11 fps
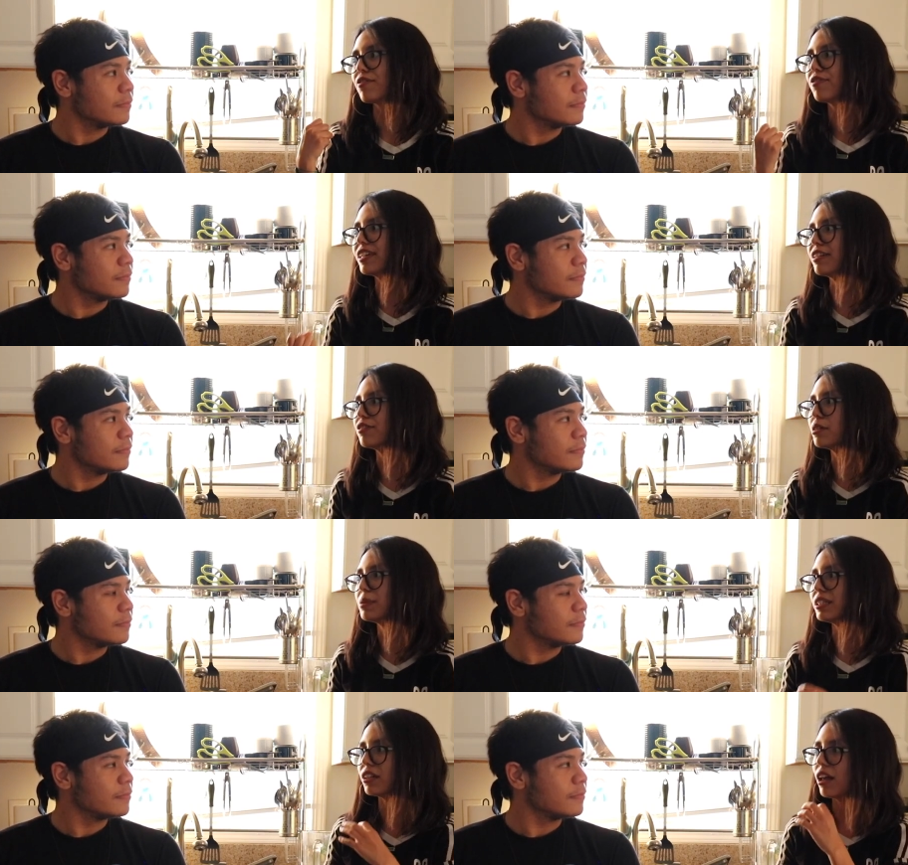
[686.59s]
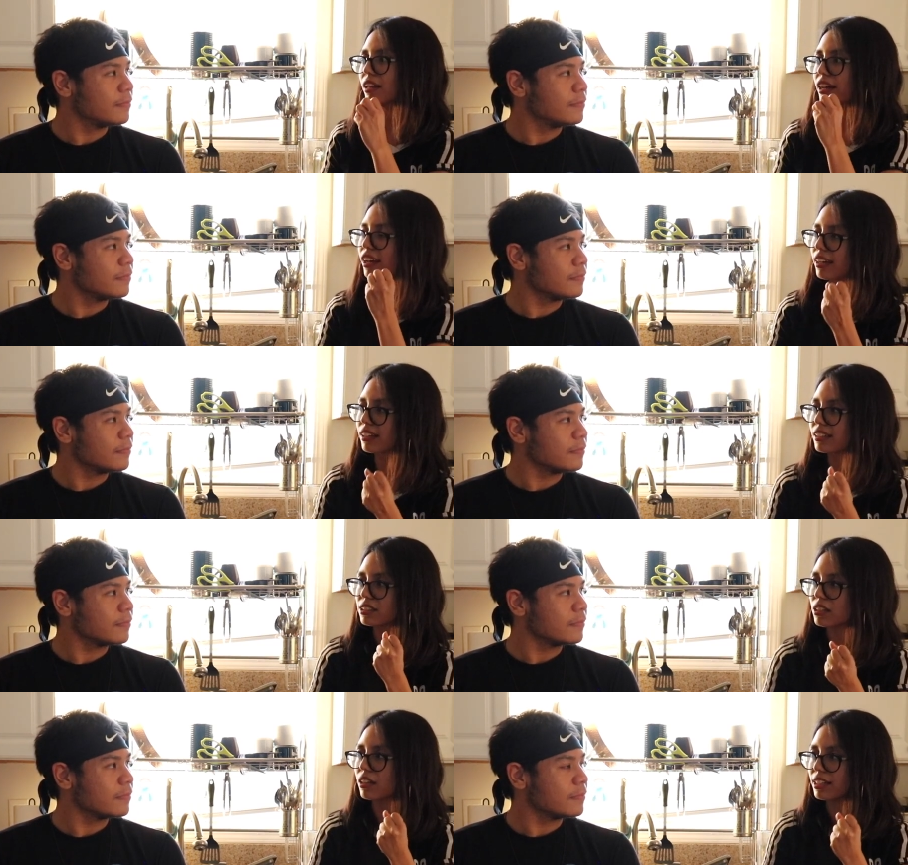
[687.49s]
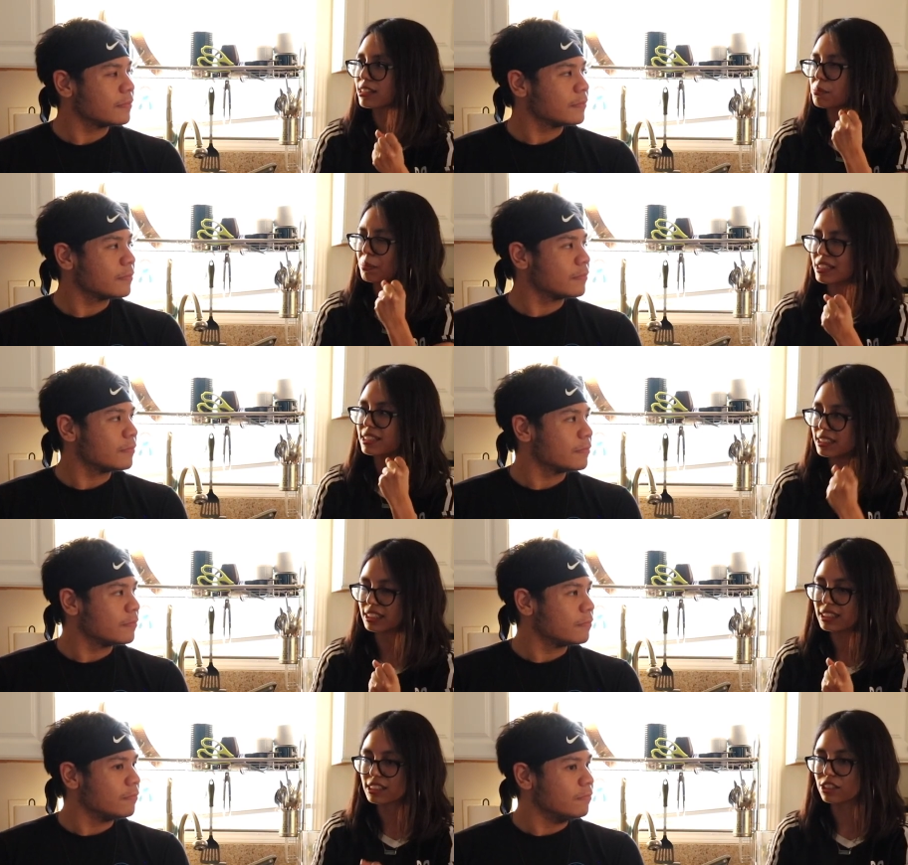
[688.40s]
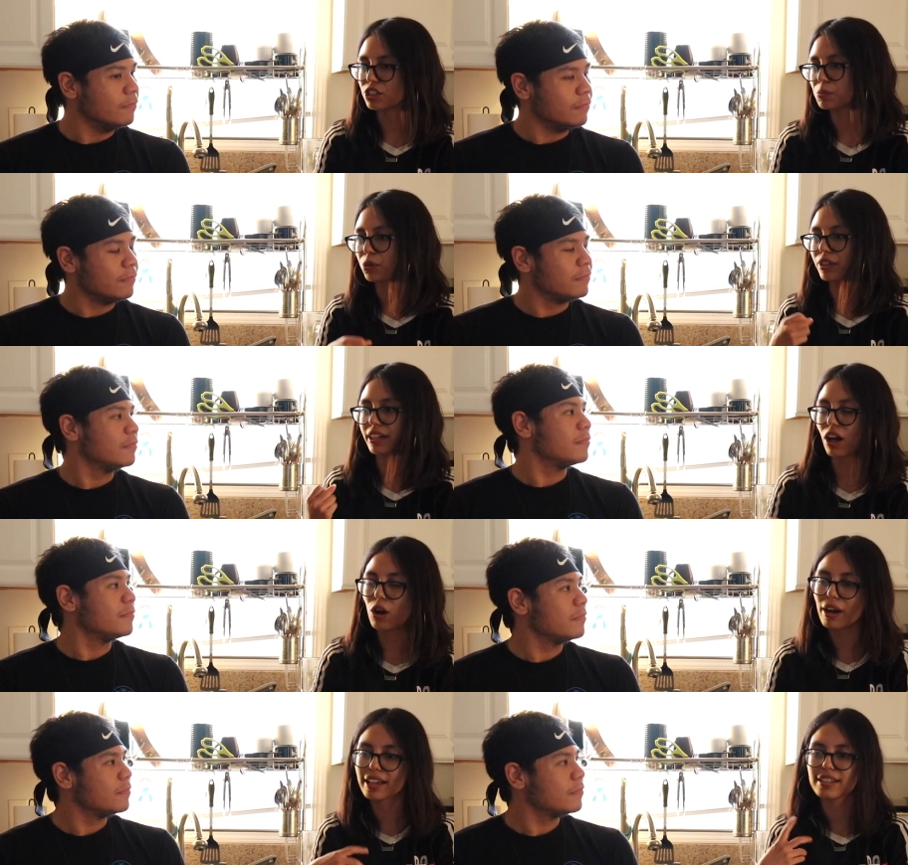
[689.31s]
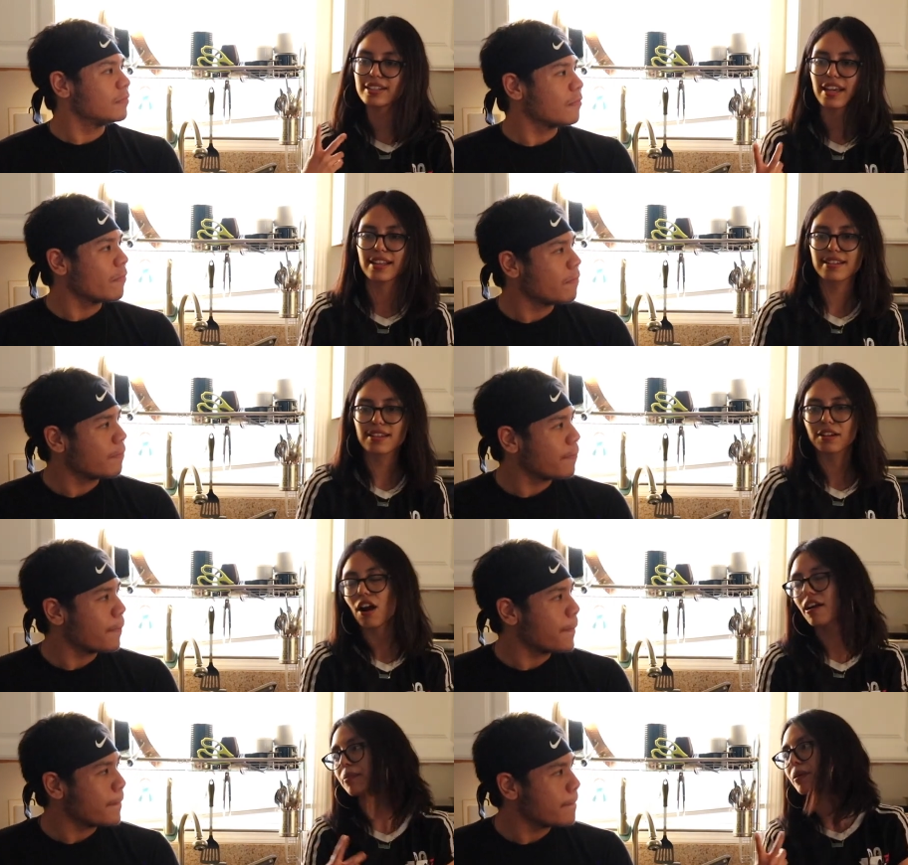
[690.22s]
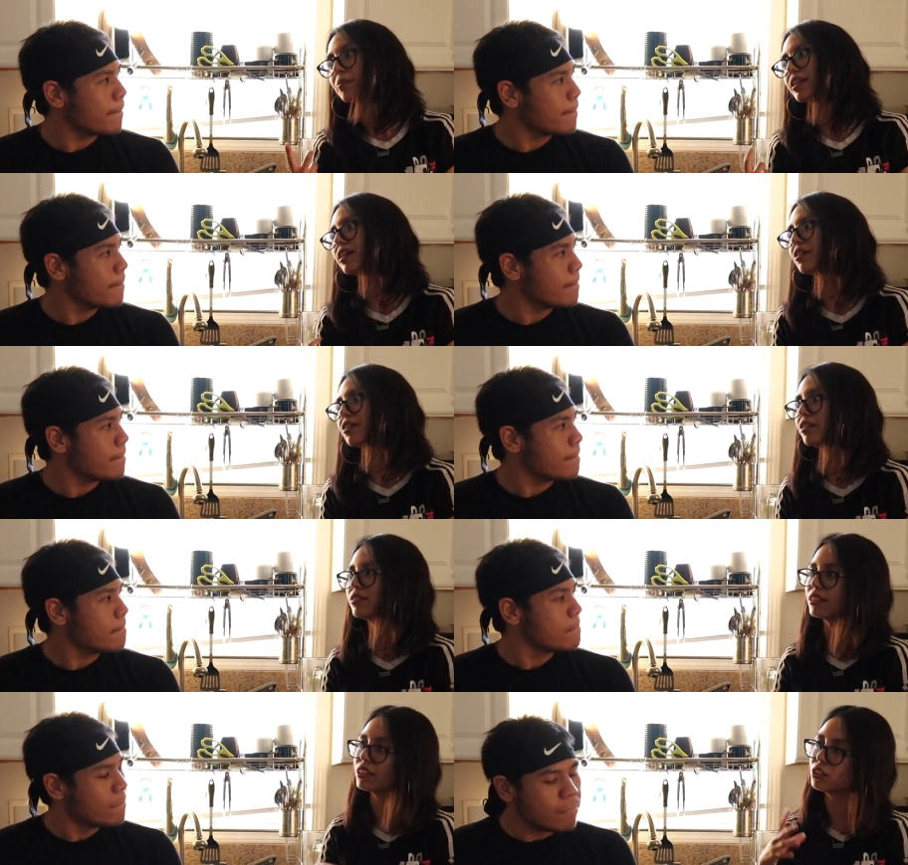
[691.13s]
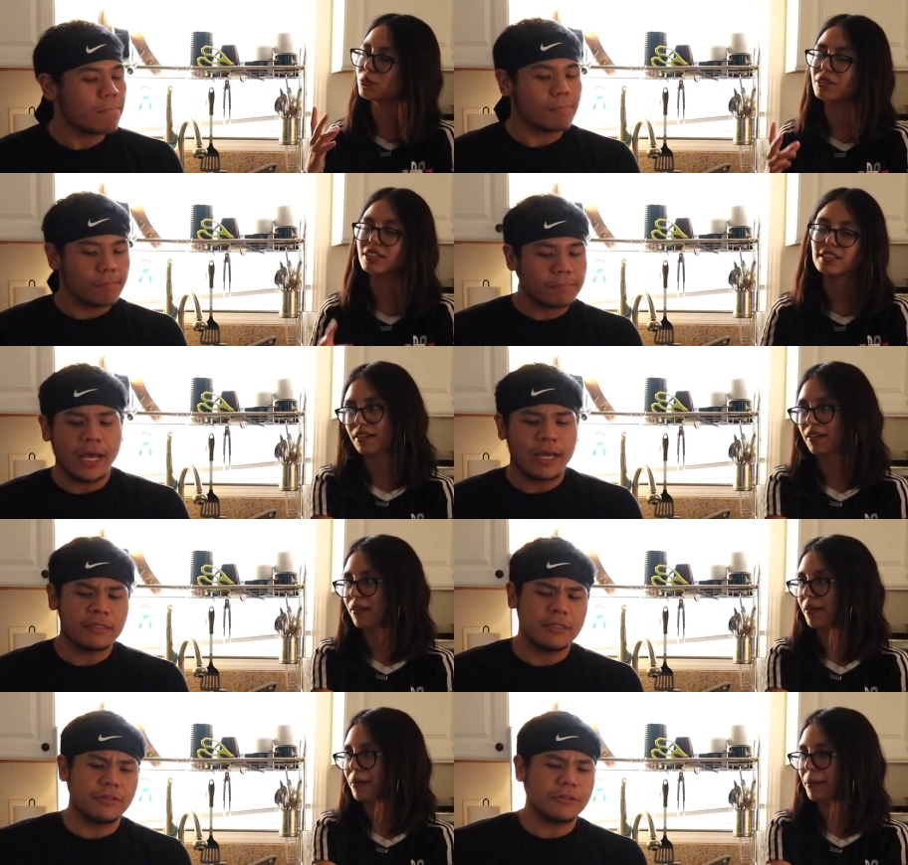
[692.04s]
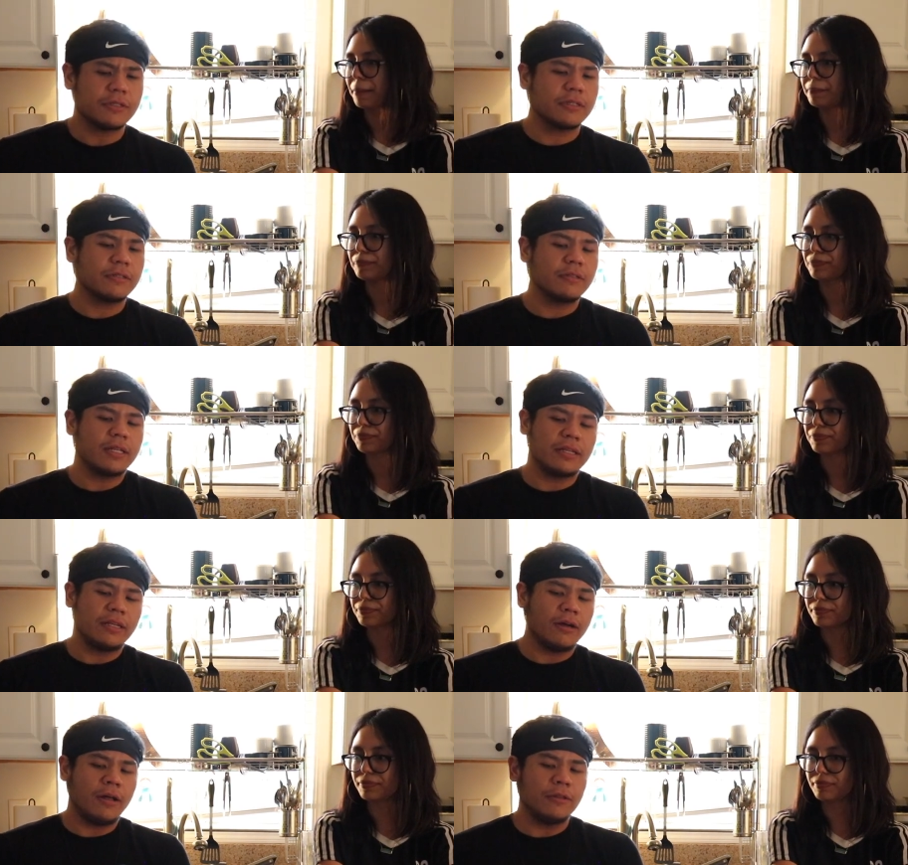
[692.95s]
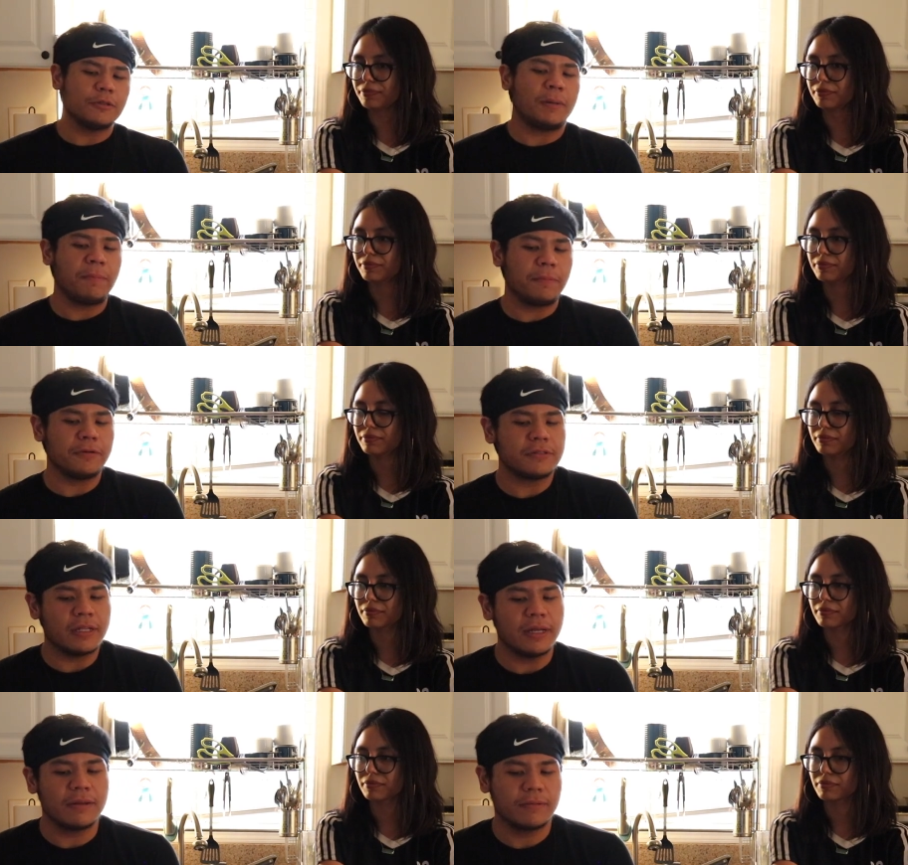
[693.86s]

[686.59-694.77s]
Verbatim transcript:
Speaker 1: of flavor, but not like, it's not like spicy. It's just more like, oh, I can taste the cardamom in it.
Speaker 2: Yeah, it's interesting too that, you know, all those peppers that